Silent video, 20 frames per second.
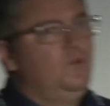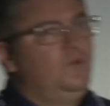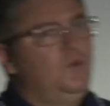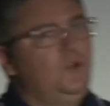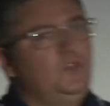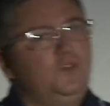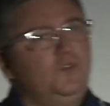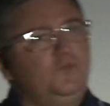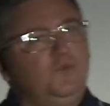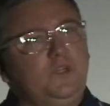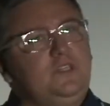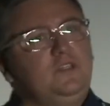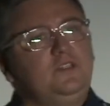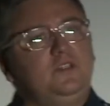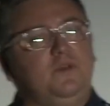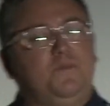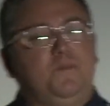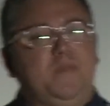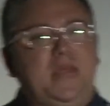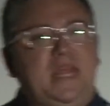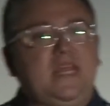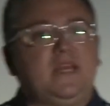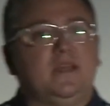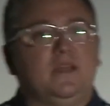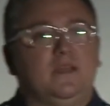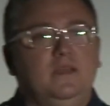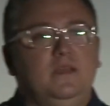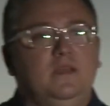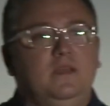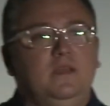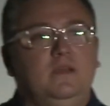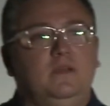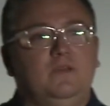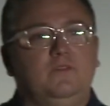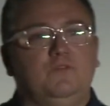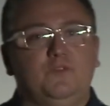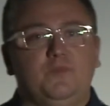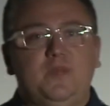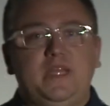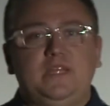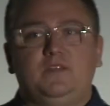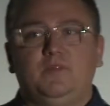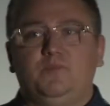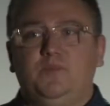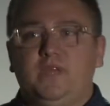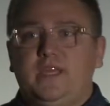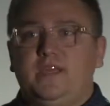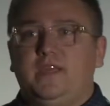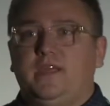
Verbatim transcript: what, do, what does it mean for me to be